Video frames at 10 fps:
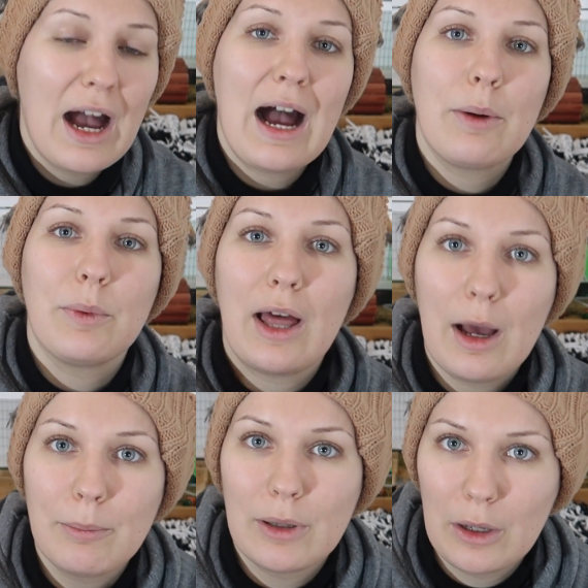I
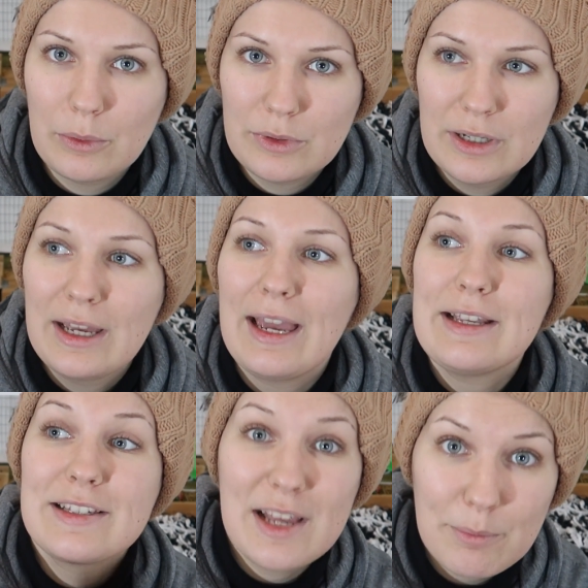upload a
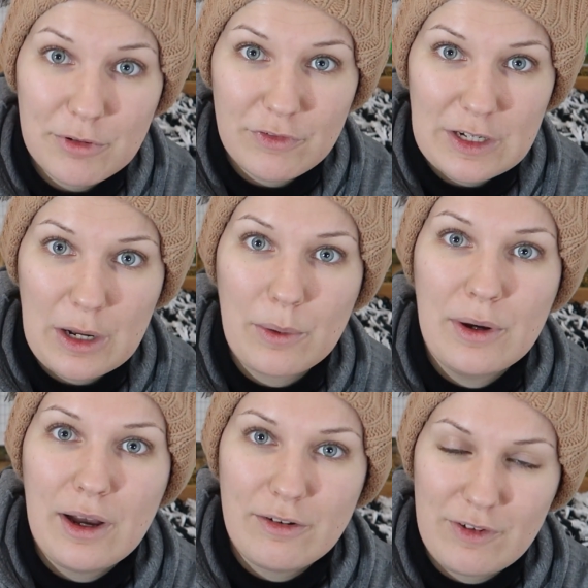separate video
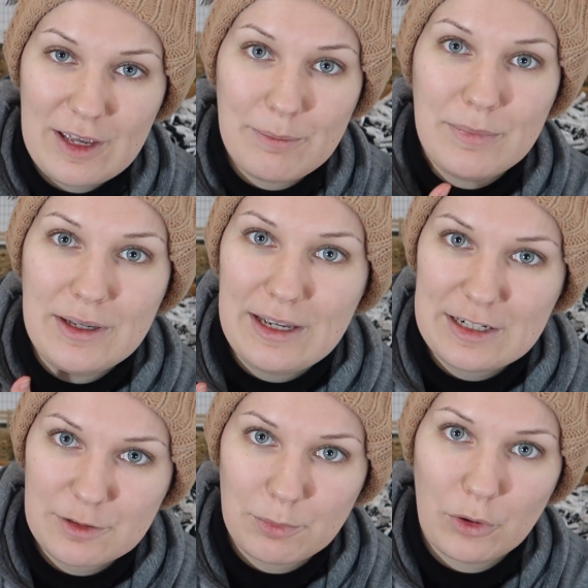of him
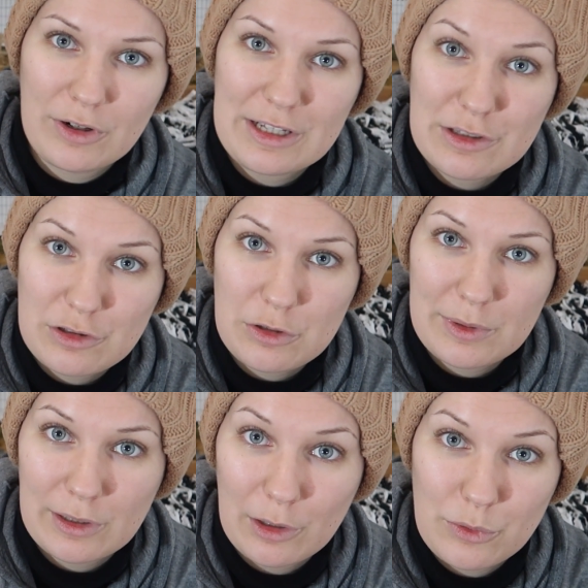exploring his new
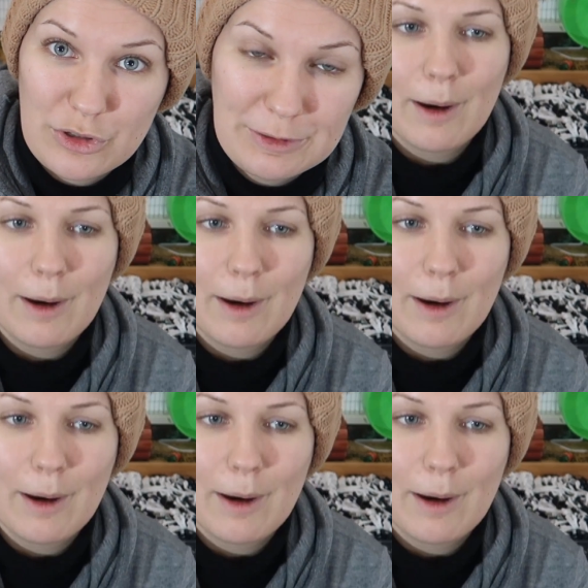enclosure.